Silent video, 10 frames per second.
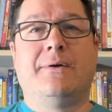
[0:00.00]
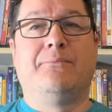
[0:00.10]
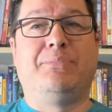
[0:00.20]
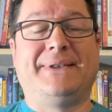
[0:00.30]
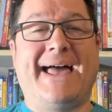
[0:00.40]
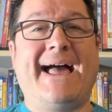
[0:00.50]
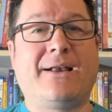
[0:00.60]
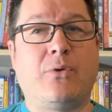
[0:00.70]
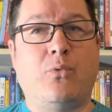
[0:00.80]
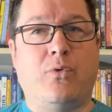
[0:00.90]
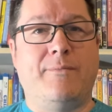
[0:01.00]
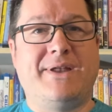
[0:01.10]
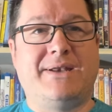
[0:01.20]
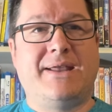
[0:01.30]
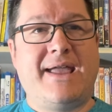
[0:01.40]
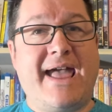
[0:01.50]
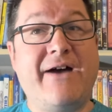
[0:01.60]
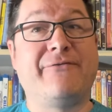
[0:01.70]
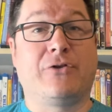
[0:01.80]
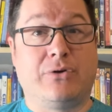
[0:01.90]
black woman
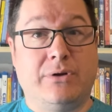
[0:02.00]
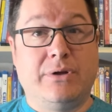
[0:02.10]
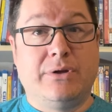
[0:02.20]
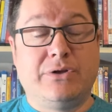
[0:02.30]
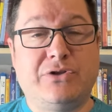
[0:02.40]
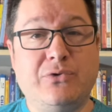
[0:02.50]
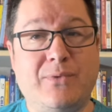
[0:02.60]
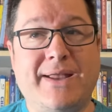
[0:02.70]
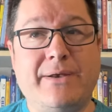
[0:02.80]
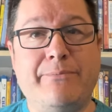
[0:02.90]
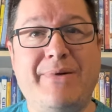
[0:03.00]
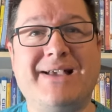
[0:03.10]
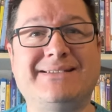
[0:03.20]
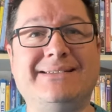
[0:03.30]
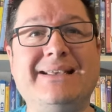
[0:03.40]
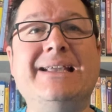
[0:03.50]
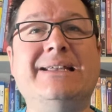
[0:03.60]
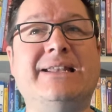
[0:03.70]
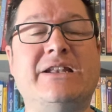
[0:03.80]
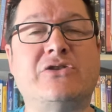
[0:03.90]
ever to win best
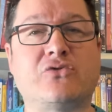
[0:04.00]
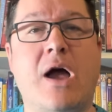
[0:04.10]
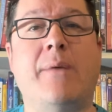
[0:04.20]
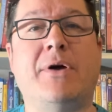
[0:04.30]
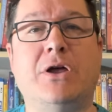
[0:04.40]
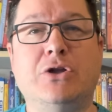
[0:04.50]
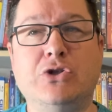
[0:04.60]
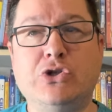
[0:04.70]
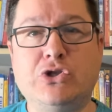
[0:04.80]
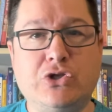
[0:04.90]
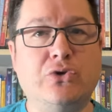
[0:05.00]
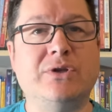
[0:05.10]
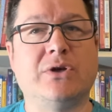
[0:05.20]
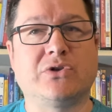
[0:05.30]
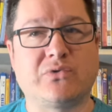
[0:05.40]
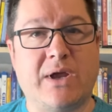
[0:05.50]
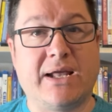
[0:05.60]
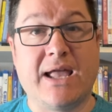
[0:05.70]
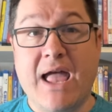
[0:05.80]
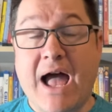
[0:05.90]
lead in a drama two years
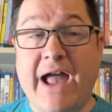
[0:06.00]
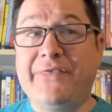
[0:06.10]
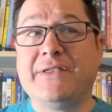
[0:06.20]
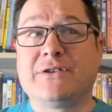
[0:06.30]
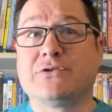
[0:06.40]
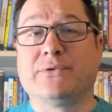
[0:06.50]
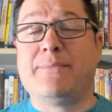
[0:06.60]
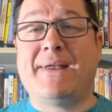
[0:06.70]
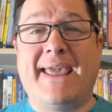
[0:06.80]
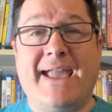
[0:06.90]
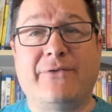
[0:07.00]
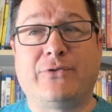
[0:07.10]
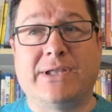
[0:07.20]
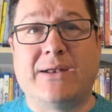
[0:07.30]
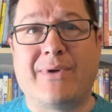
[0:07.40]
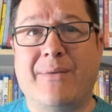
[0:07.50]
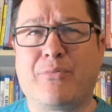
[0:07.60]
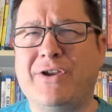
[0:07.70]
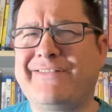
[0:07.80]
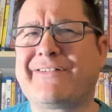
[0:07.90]
running. I think there's only been a handful anyway. I'm
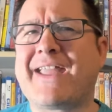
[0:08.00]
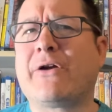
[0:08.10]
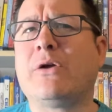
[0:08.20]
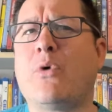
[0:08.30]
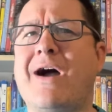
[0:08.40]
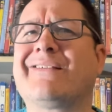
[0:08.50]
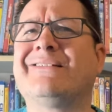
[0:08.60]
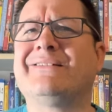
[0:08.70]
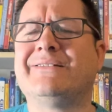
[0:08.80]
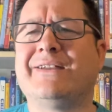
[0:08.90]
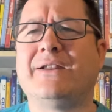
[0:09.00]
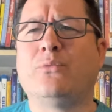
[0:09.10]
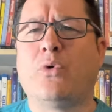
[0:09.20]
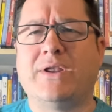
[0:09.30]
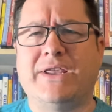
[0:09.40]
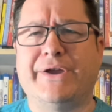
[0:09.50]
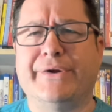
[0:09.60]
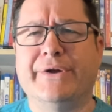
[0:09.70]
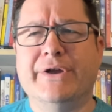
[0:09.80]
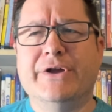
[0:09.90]
pretty sure Kerry Washington did it one year